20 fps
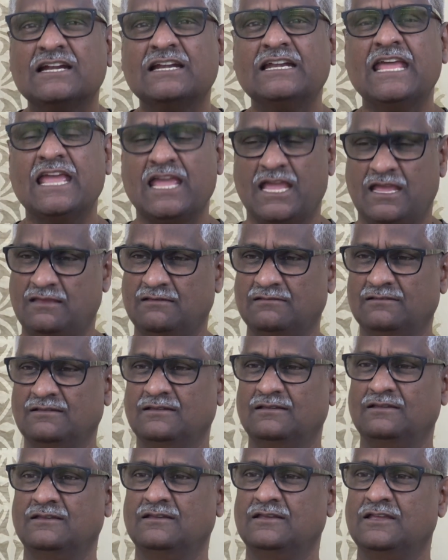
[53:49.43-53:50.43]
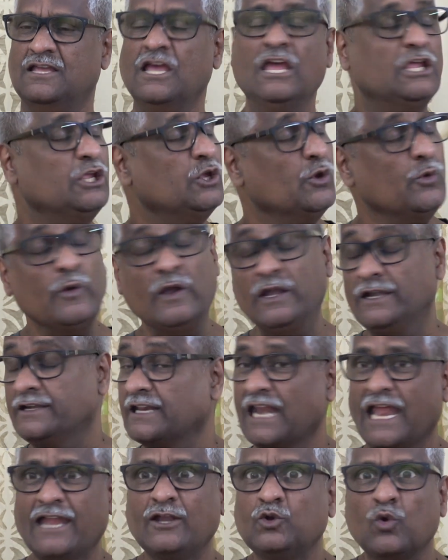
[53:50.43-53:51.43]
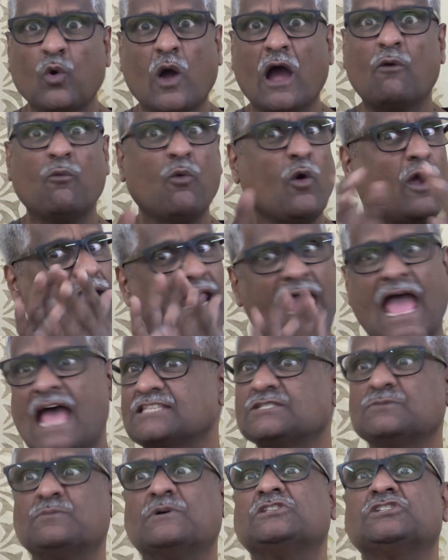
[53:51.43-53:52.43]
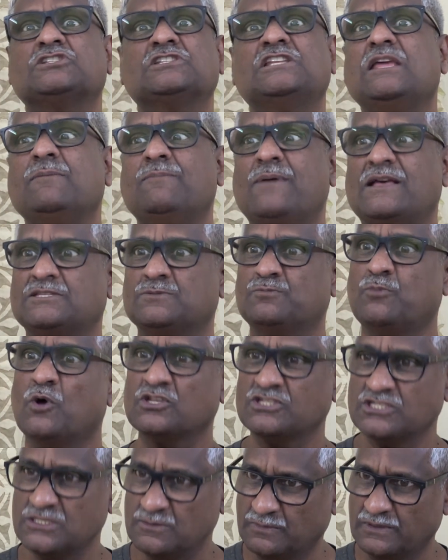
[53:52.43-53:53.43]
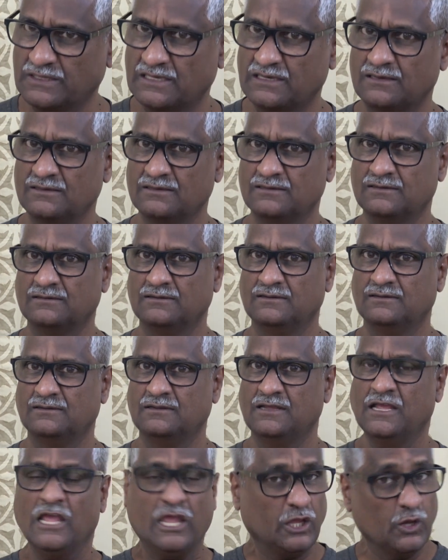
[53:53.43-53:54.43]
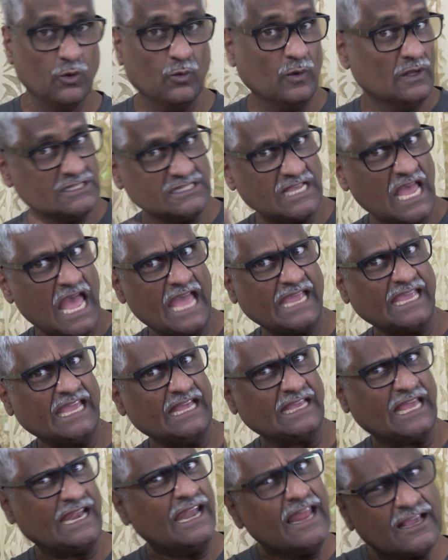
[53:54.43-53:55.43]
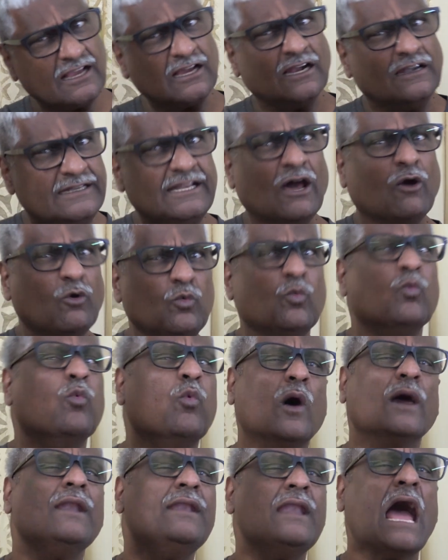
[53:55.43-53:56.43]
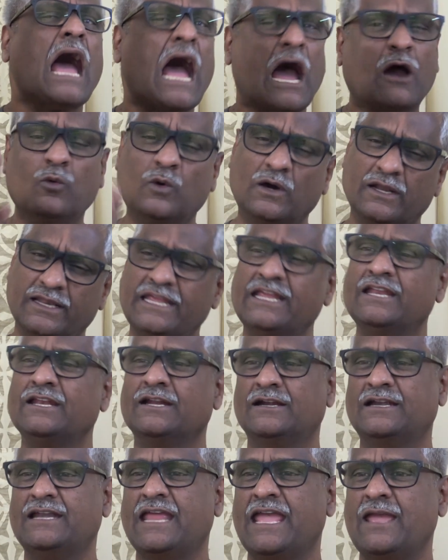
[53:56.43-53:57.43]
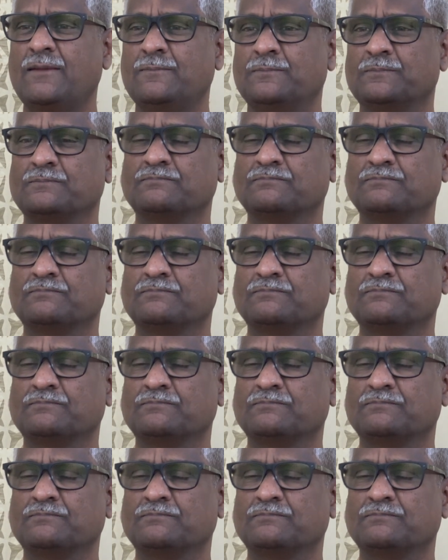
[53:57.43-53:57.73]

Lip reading: day. You will try to avoid as much sleep as possible. You will say, okay, can I cut down 1 hour in a day?